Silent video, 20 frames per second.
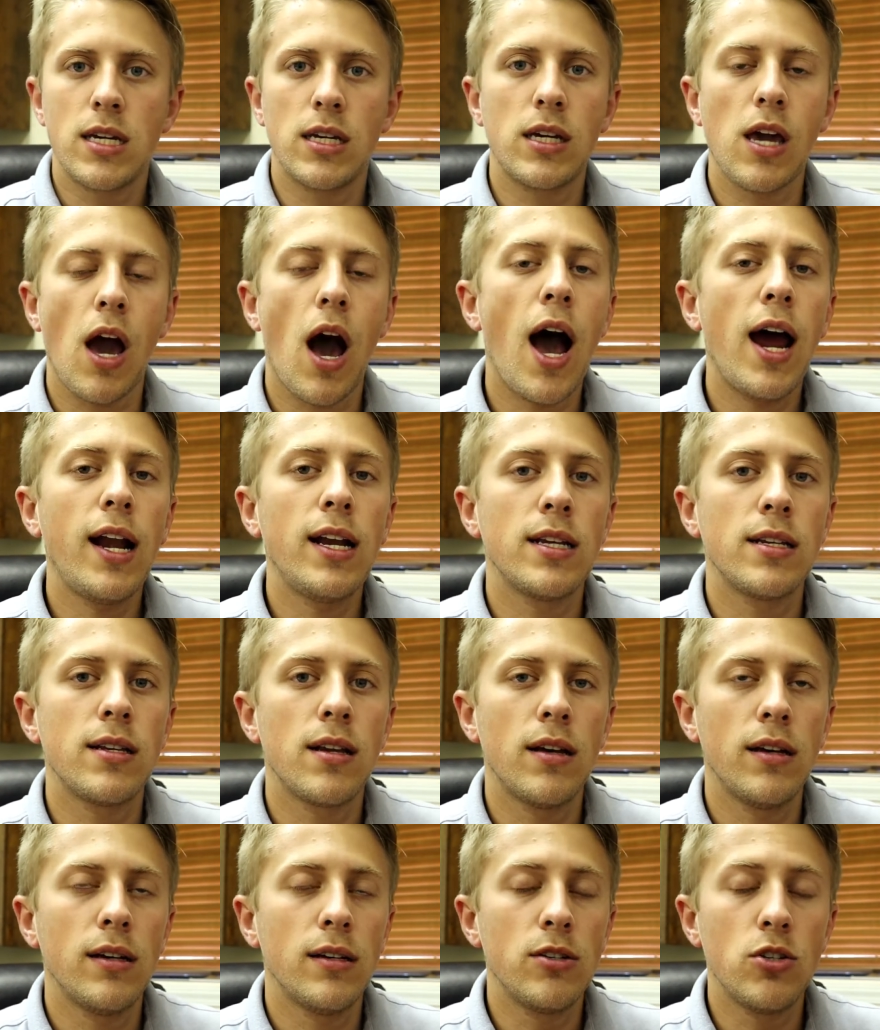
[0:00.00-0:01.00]

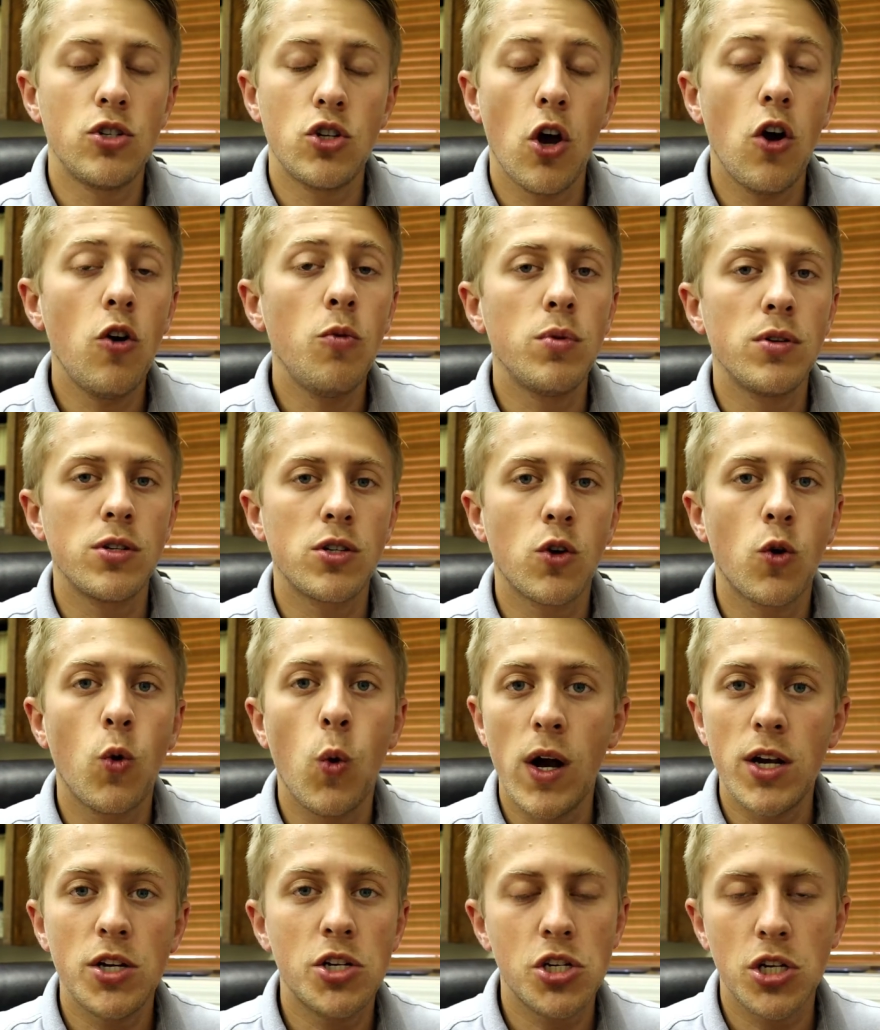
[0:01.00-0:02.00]
Job is
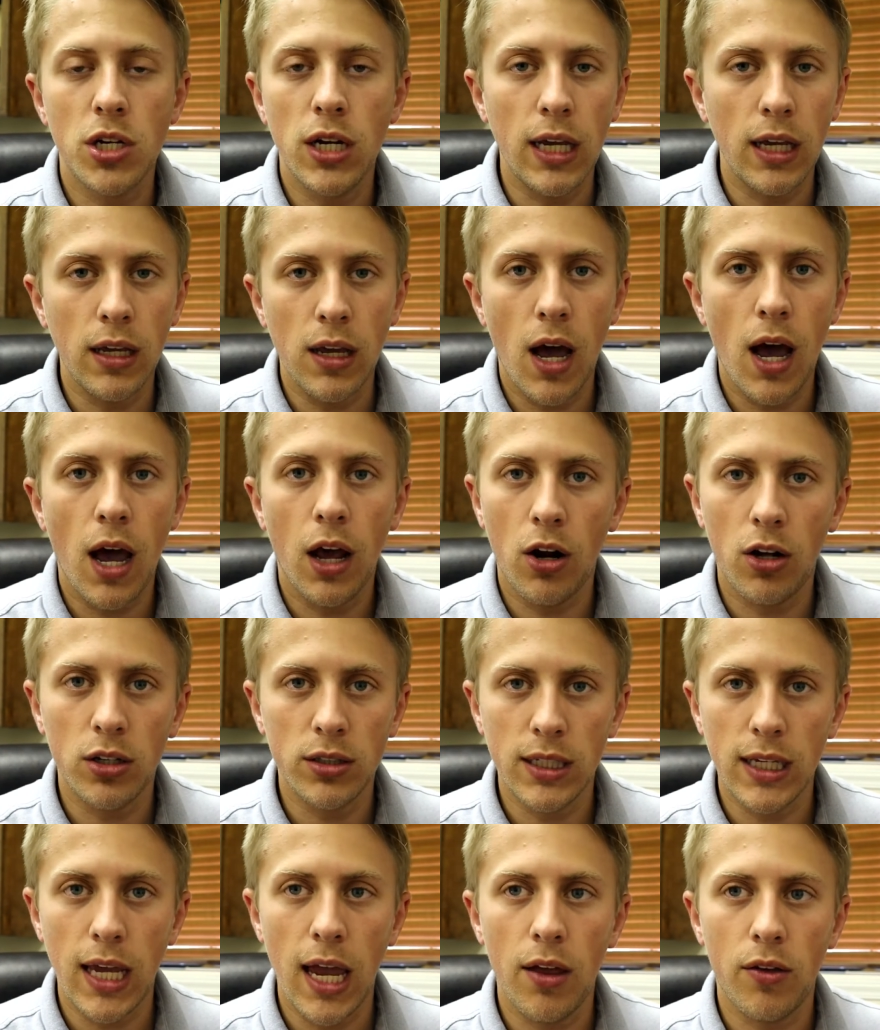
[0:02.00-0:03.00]
questioning God
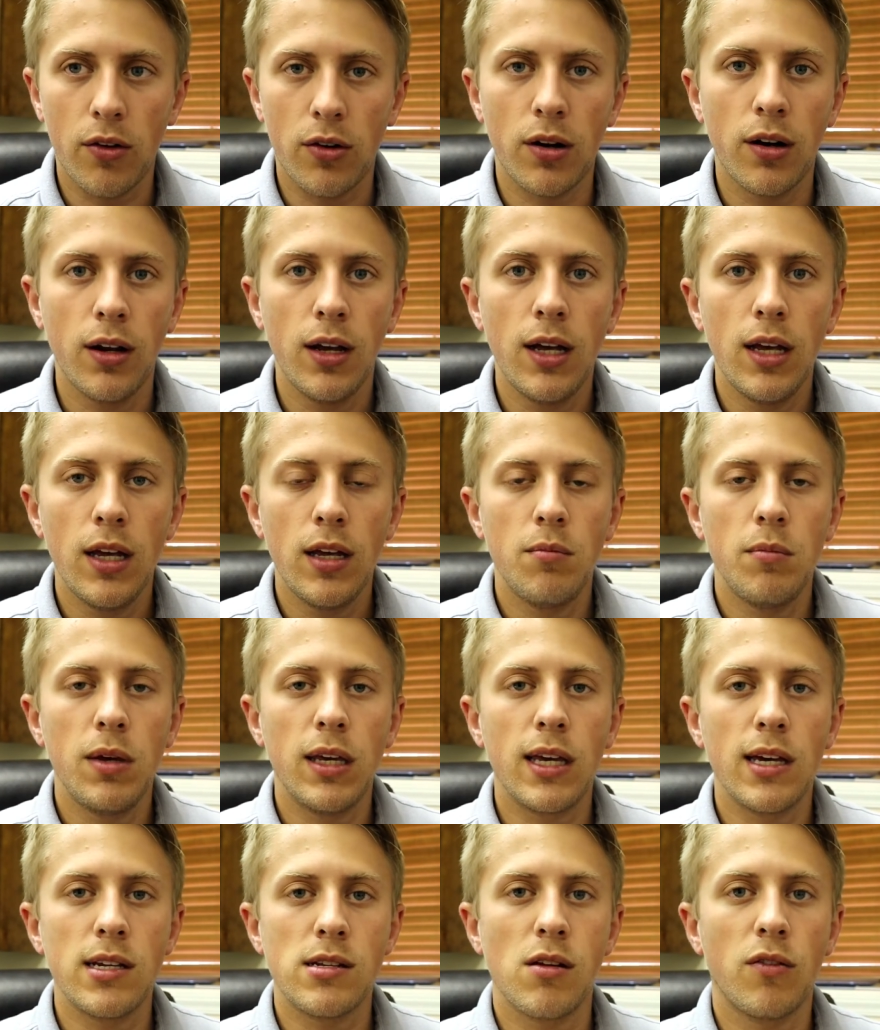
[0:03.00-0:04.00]
altogether,
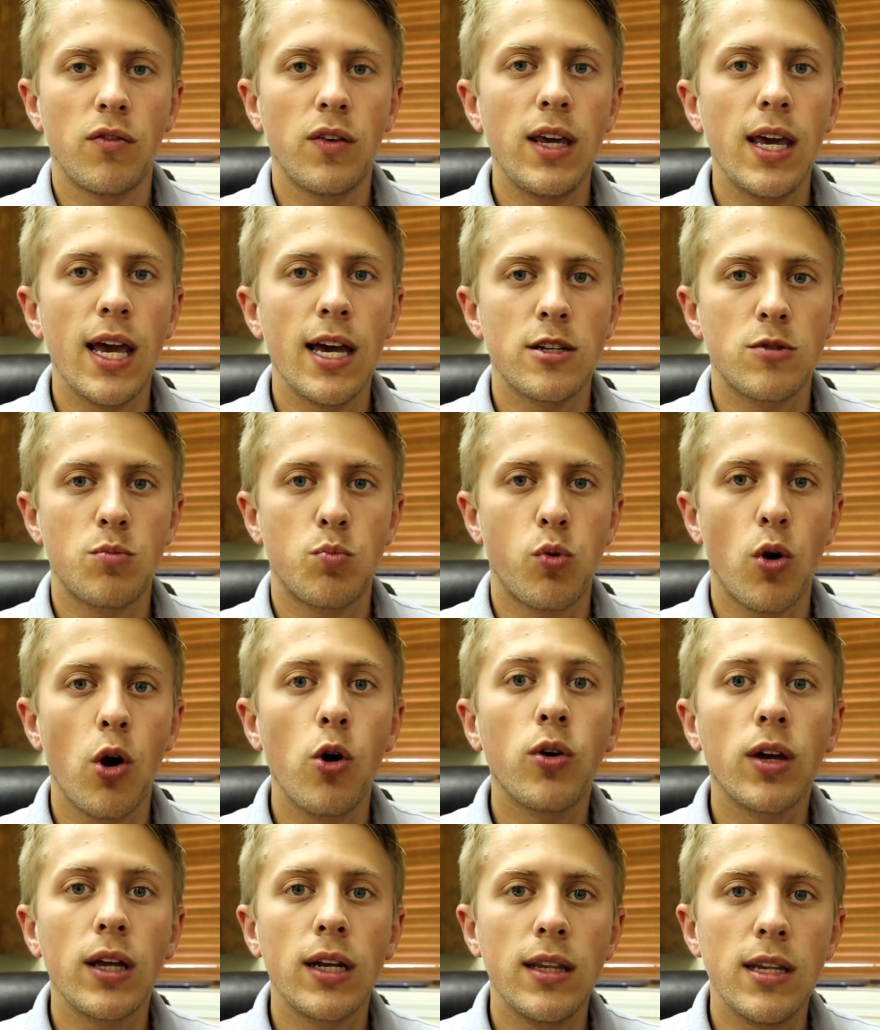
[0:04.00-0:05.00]
because if he has
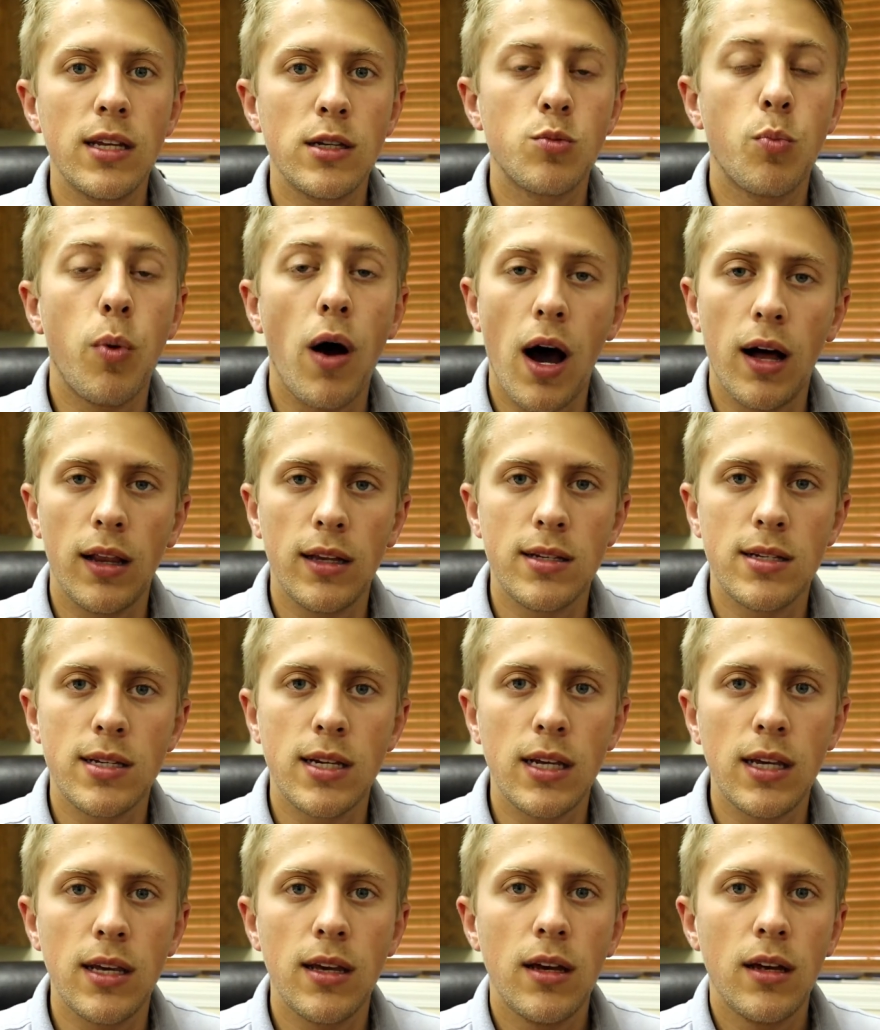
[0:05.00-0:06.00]
broken this
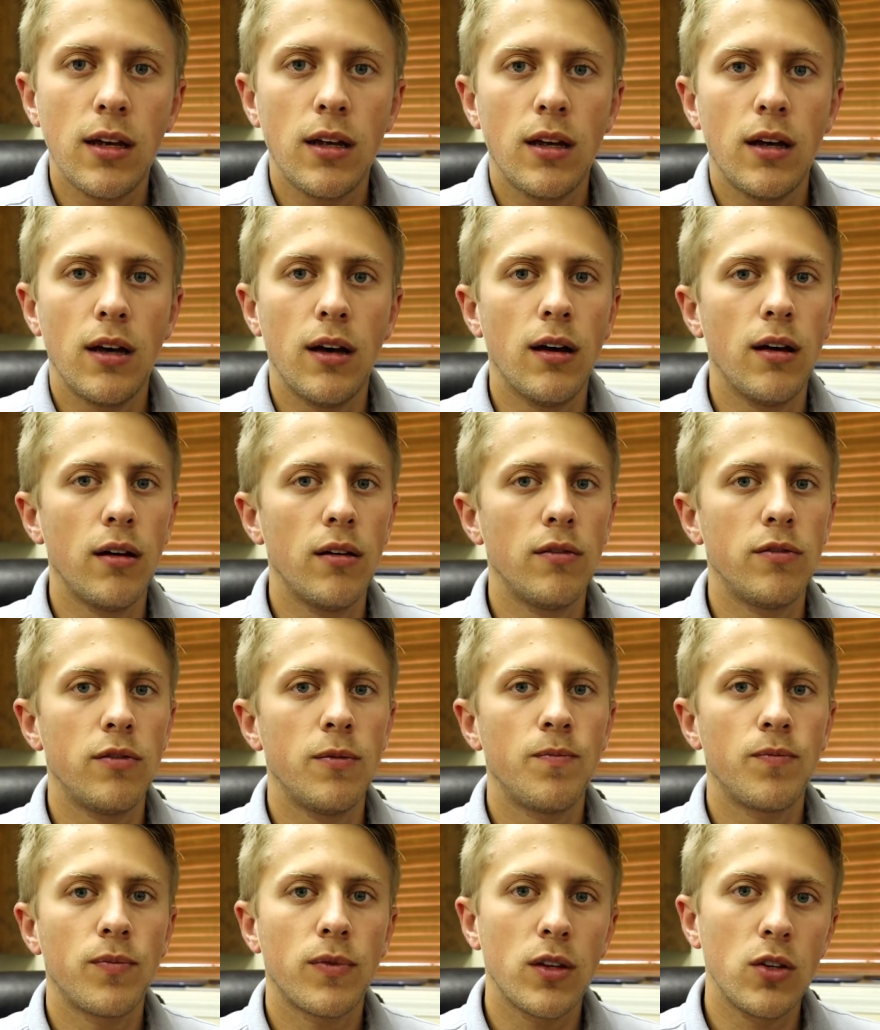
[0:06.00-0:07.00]
policy of
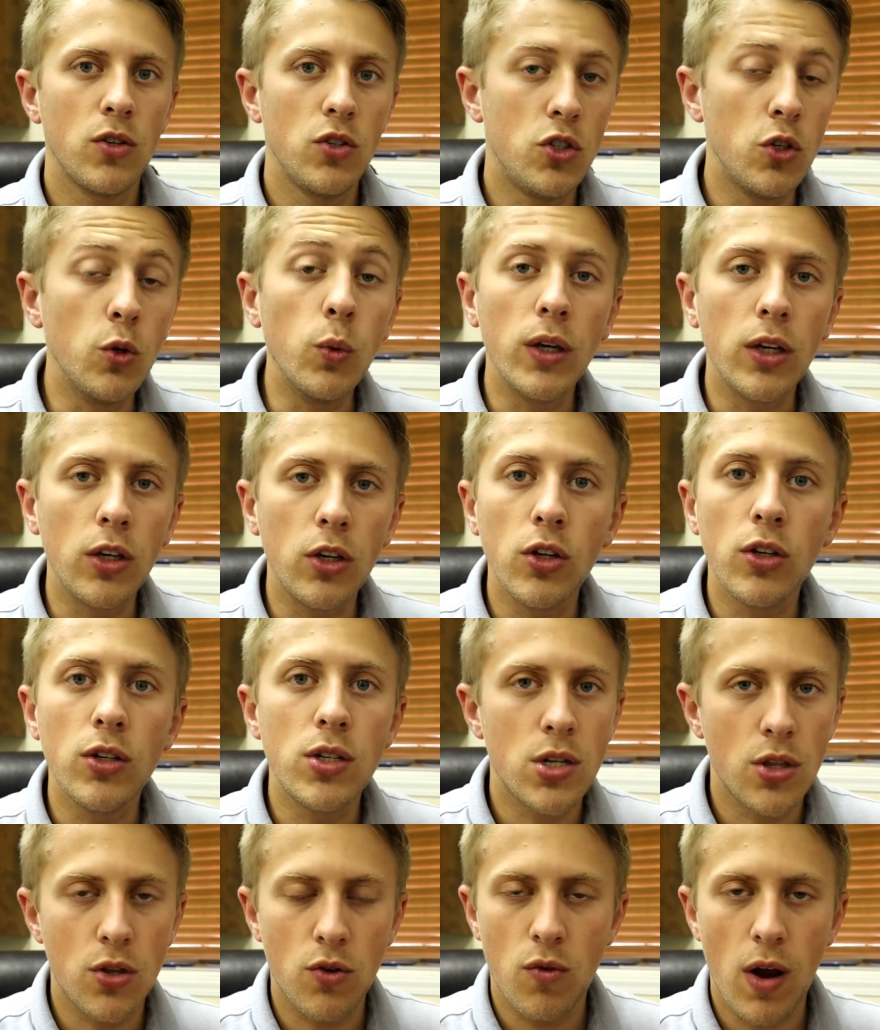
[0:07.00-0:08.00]
doing good
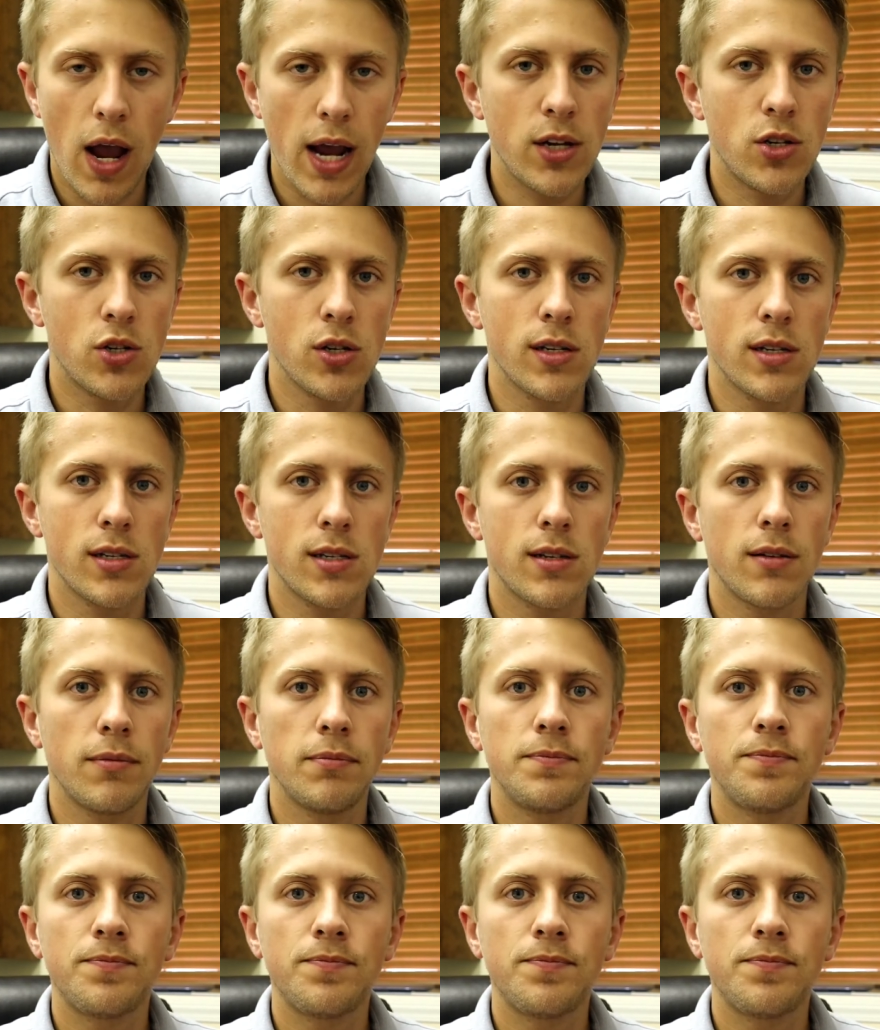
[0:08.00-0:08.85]
to the righteous,